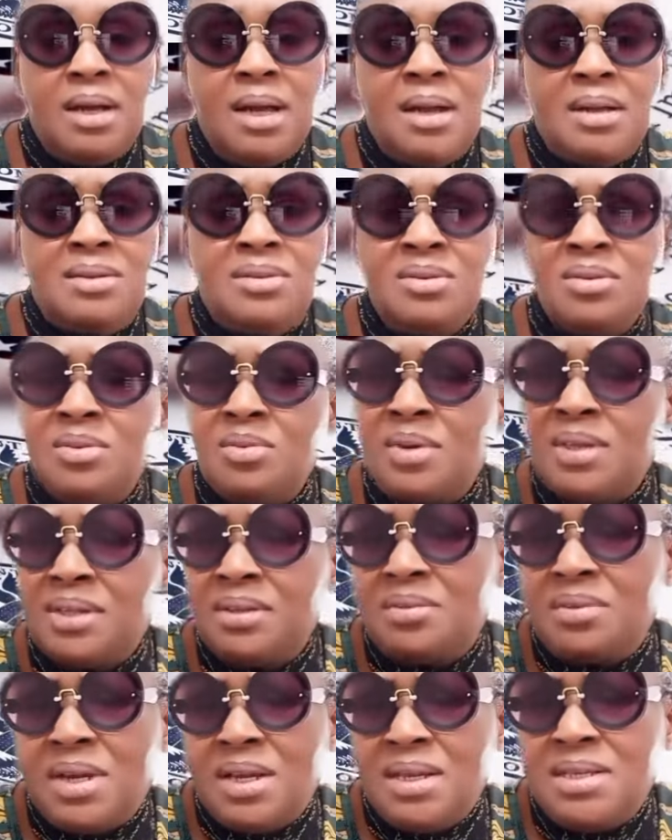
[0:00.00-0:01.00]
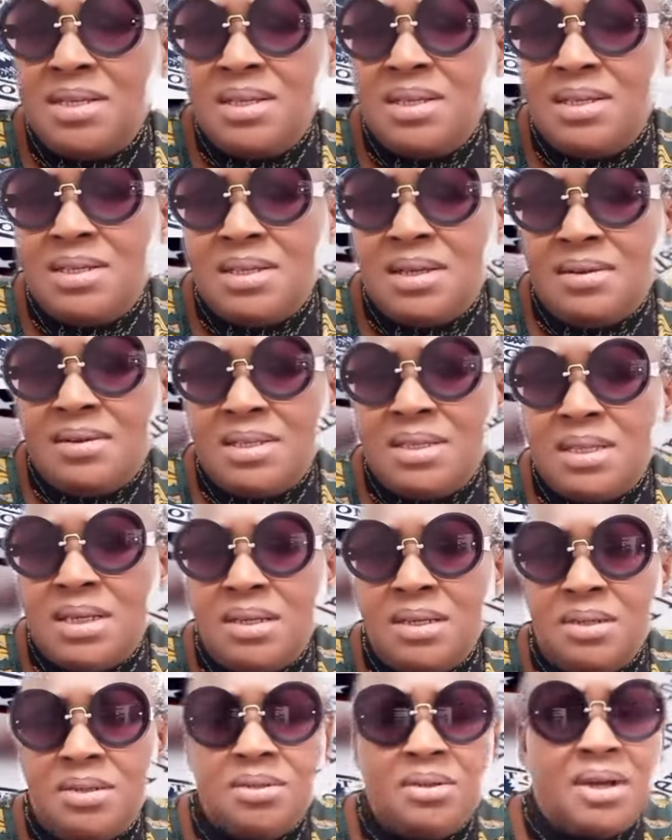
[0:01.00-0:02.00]
I don't know whether Kwesi is now a
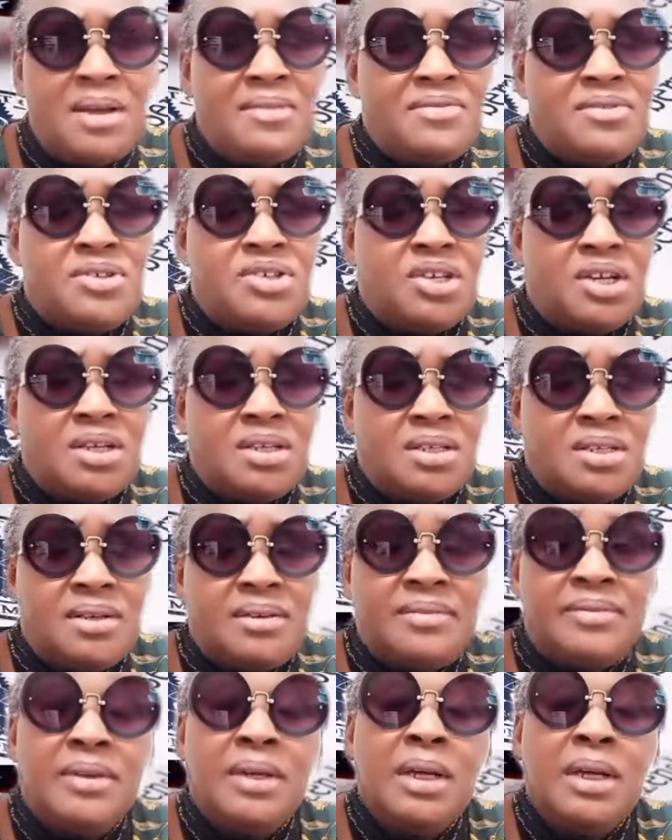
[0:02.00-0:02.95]
senator. I have to check self.